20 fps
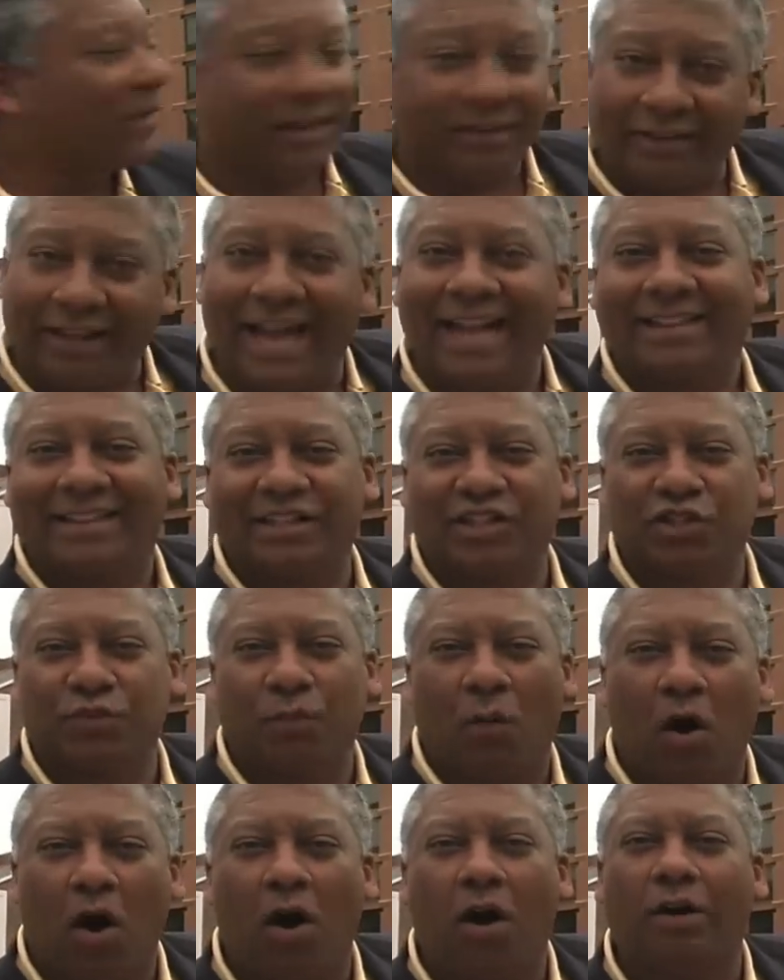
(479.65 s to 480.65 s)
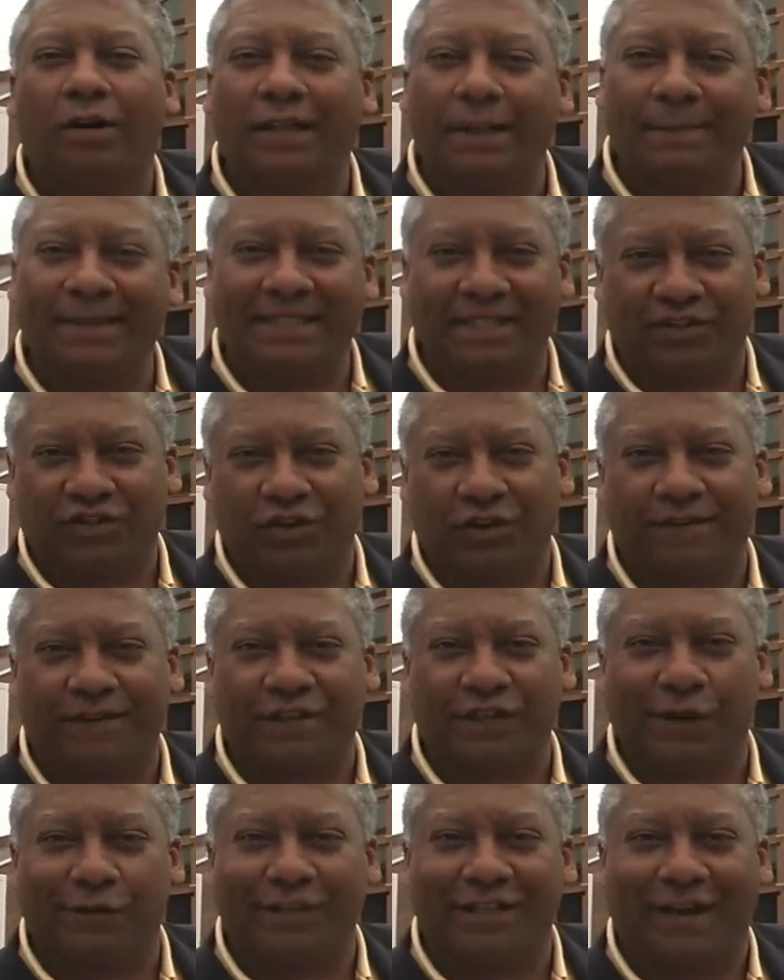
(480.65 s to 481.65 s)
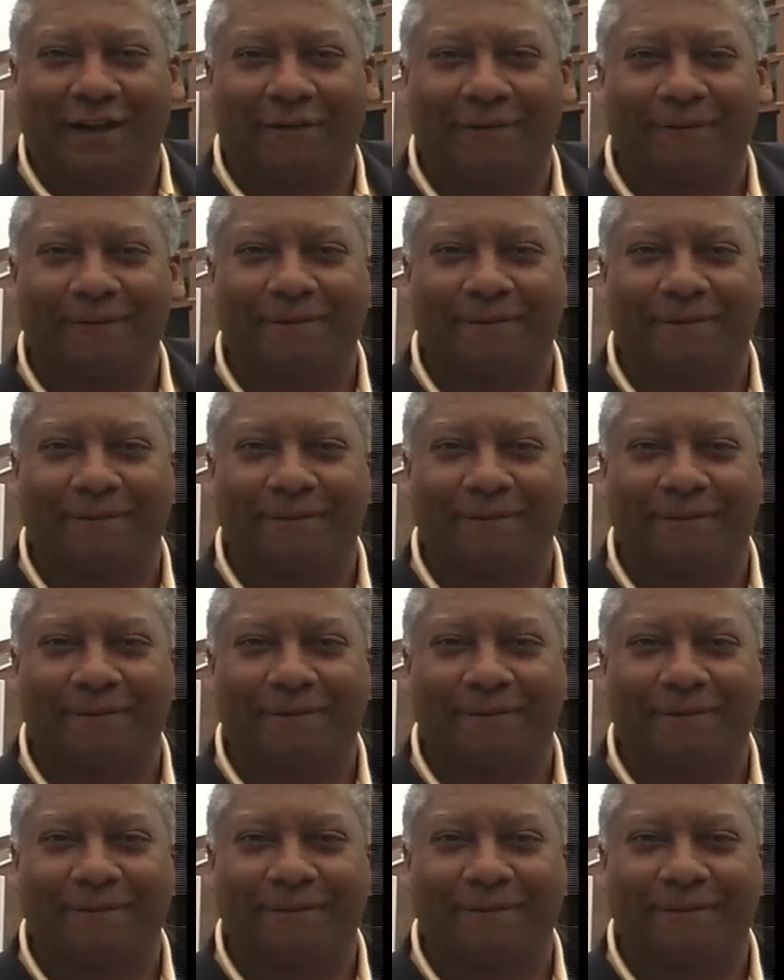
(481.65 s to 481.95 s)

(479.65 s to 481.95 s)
like the small limited service hotel.